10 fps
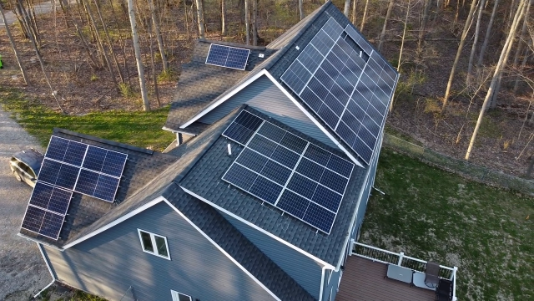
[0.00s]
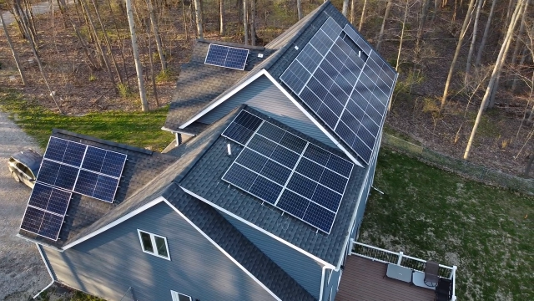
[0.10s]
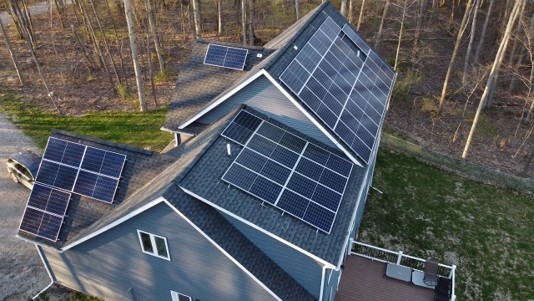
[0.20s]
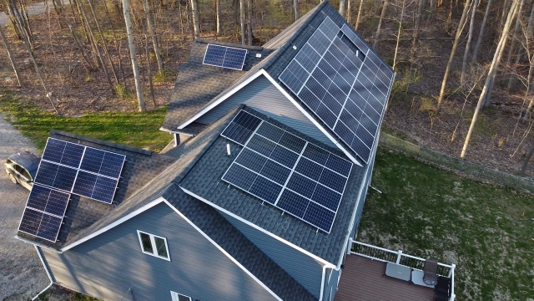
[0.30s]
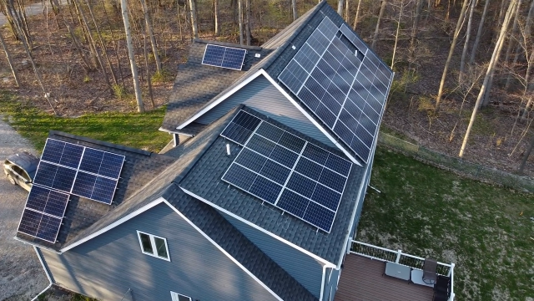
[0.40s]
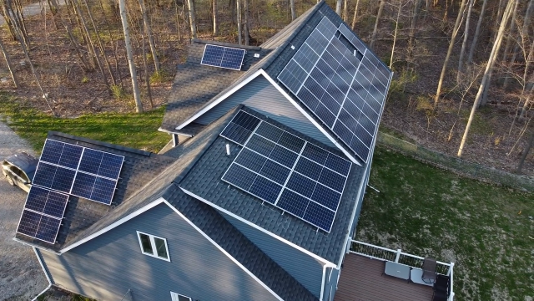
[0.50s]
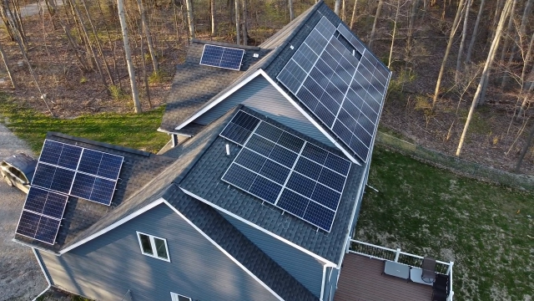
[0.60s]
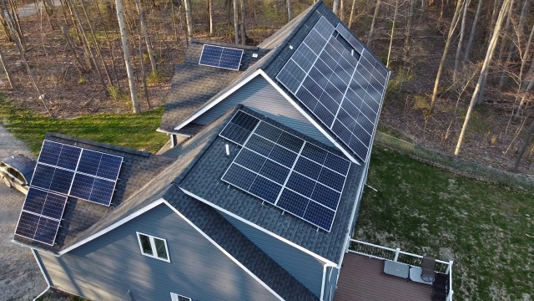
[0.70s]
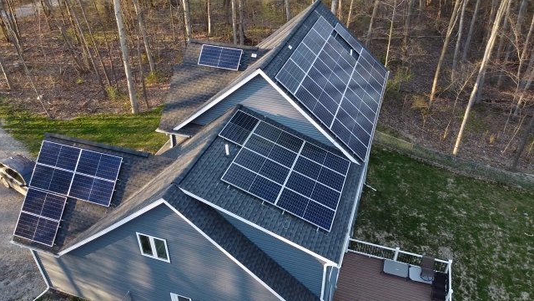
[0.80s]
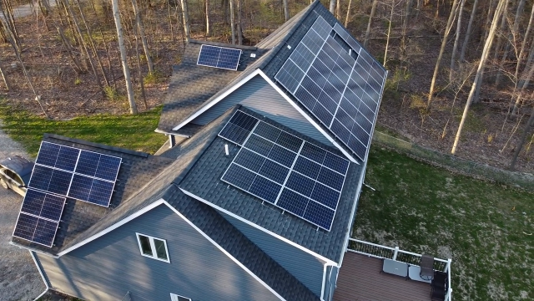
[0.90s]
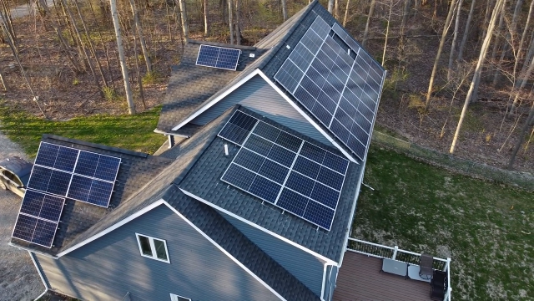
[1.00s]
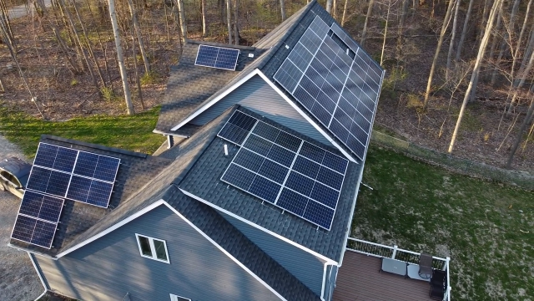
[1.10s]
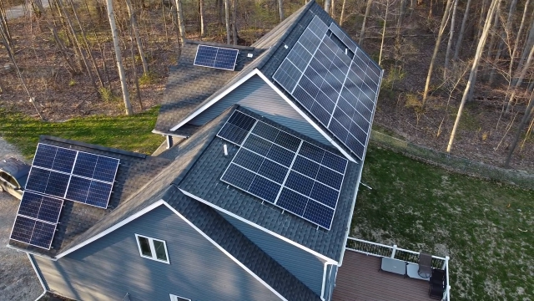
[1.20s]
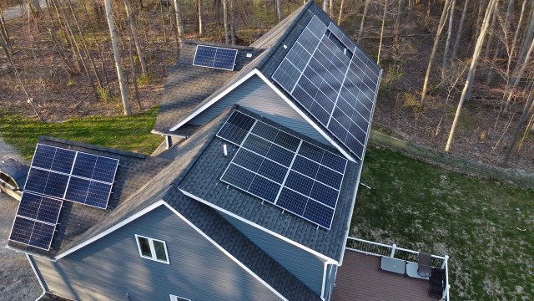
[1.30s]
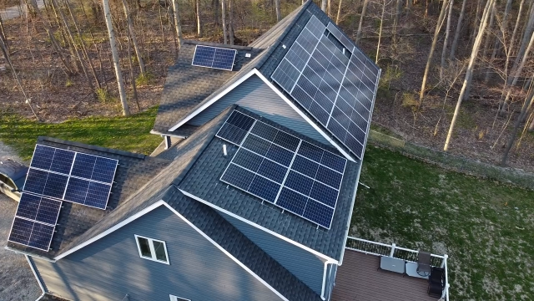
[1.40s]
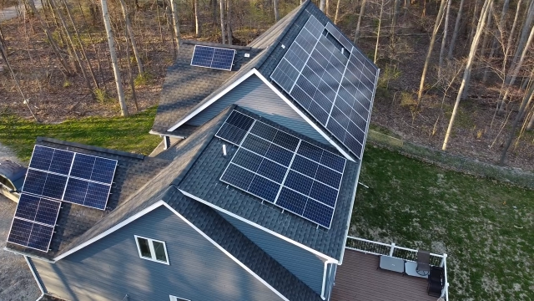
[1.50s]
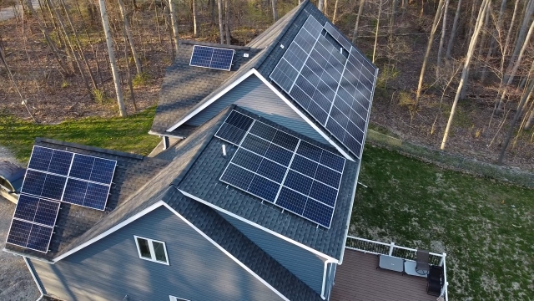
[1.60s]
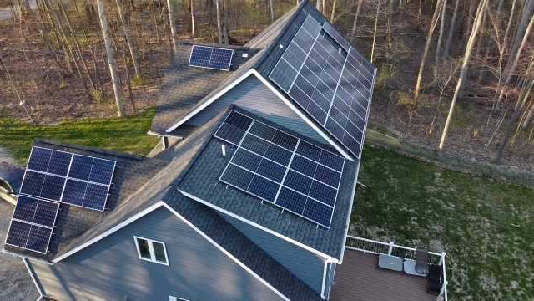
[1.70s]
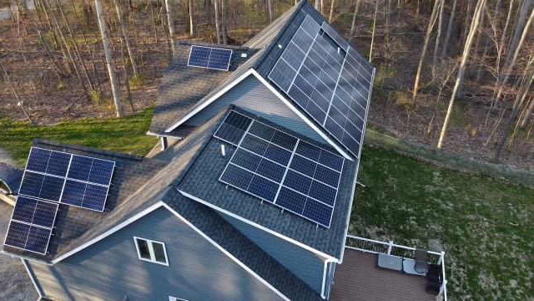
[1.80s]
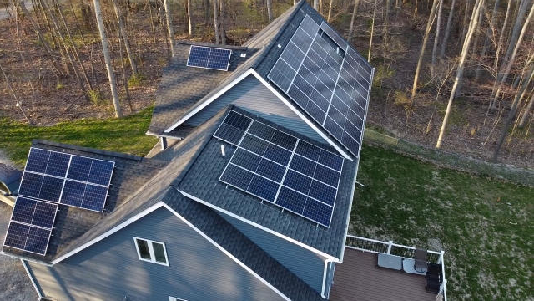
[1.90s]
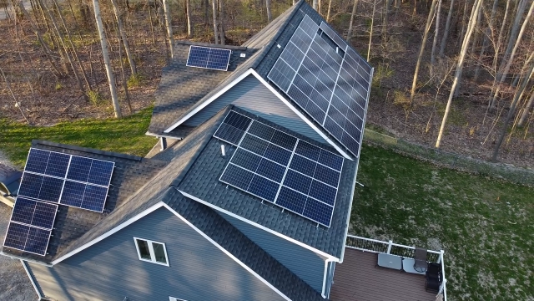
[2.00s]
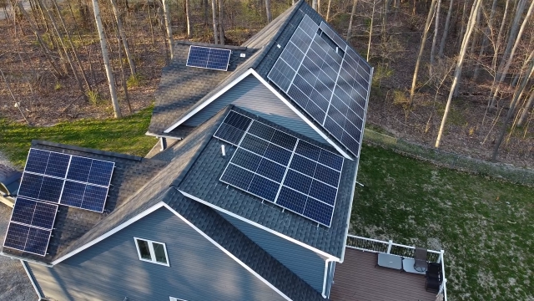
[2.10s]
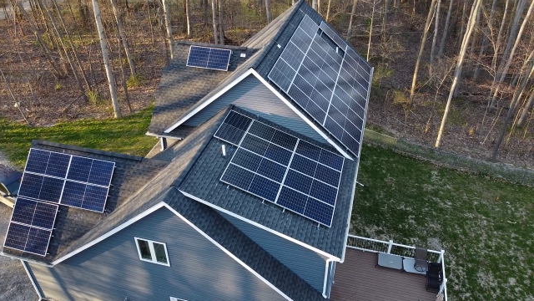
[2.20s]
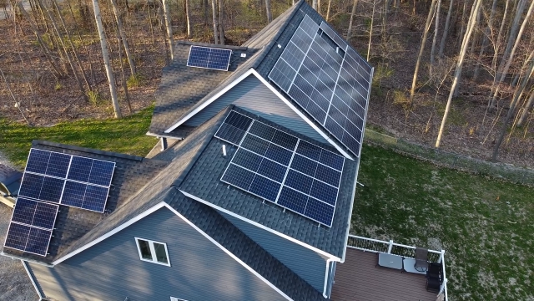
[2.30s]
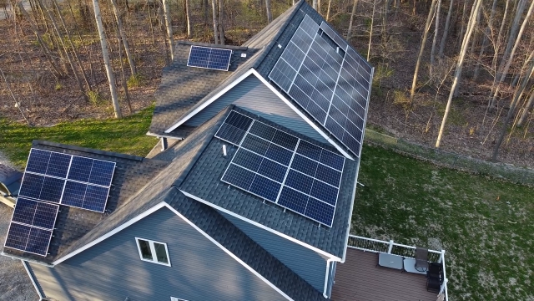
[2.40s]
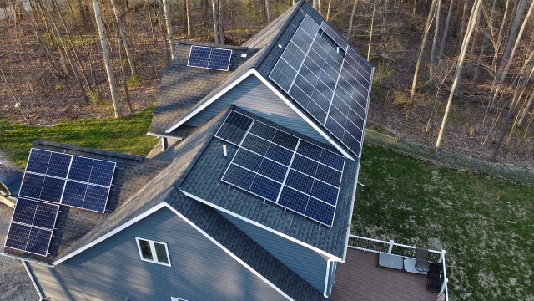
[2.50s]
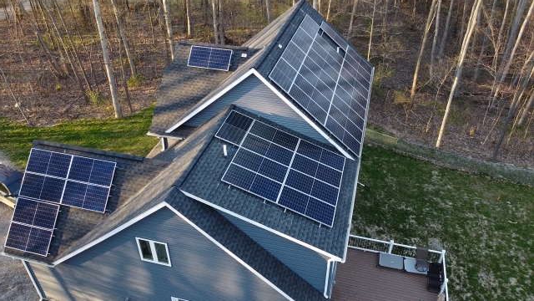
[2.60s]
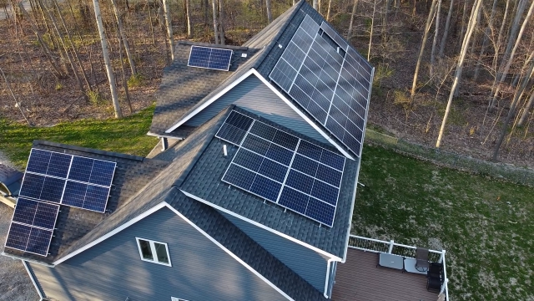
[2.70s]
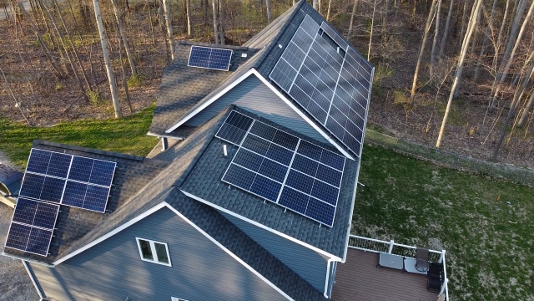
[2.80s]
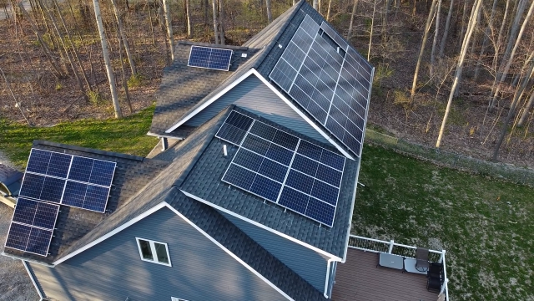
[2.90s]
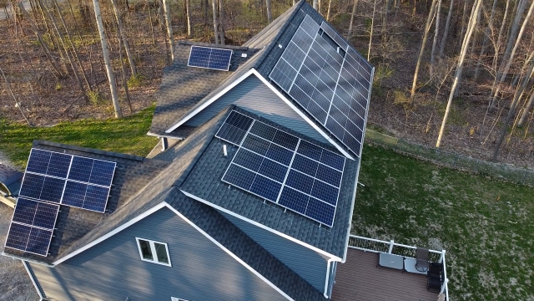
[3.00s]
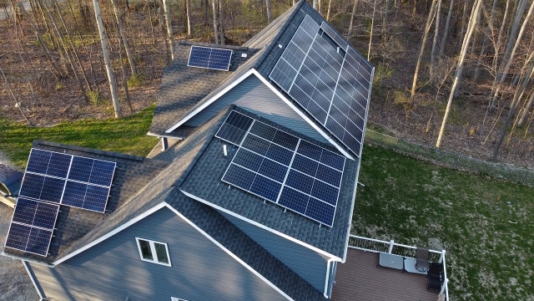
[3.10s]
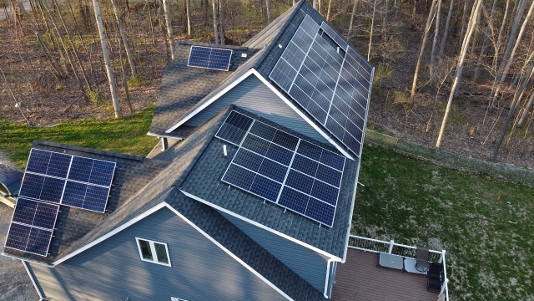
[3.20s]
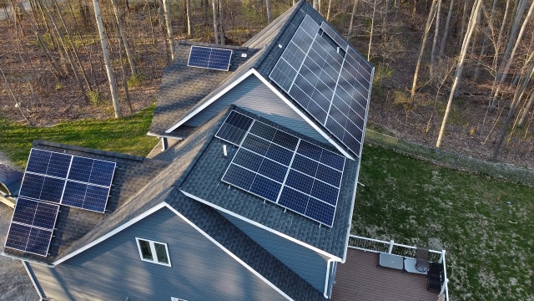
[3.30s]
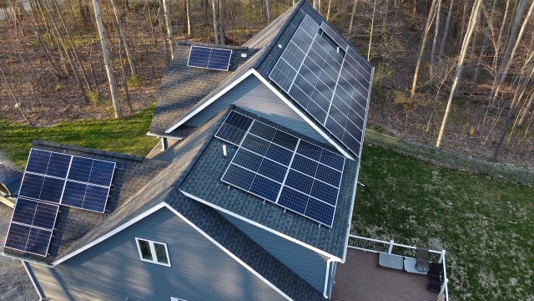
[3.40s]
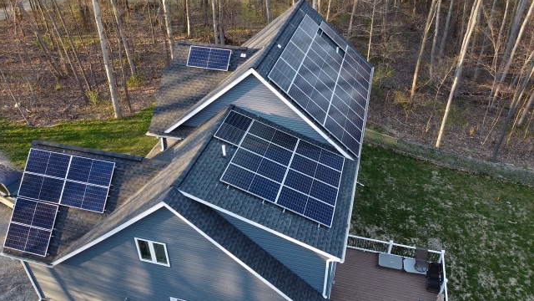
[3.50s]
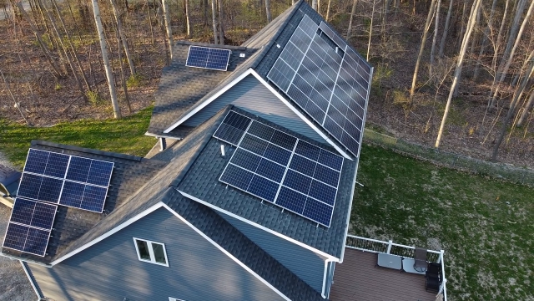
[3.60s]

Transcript: No face is visible, so there are no lips to read.